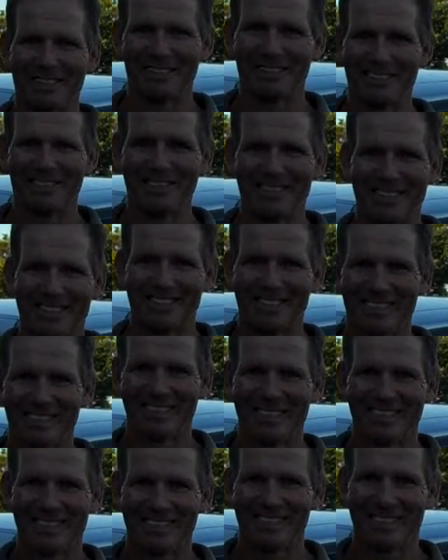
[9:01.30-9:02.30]
Okay, but
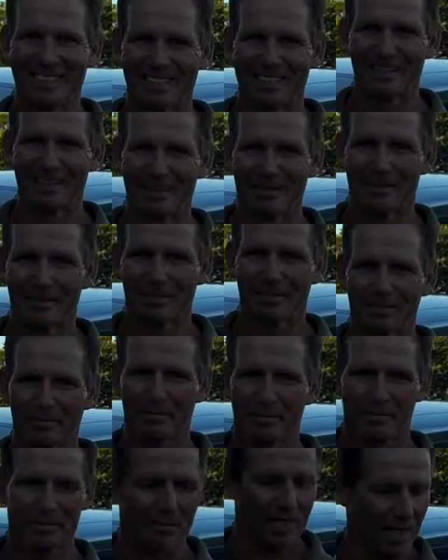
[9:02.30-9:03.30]
everything was above
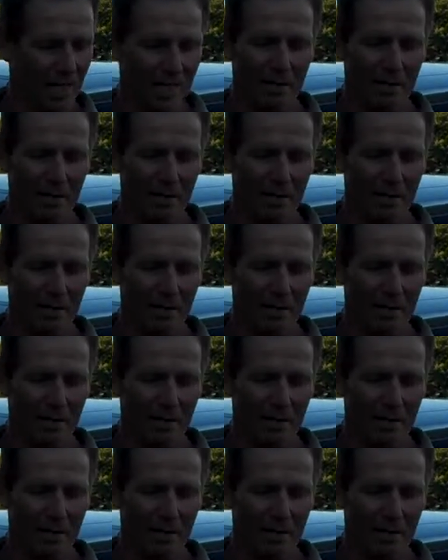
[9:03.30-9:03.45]
board, and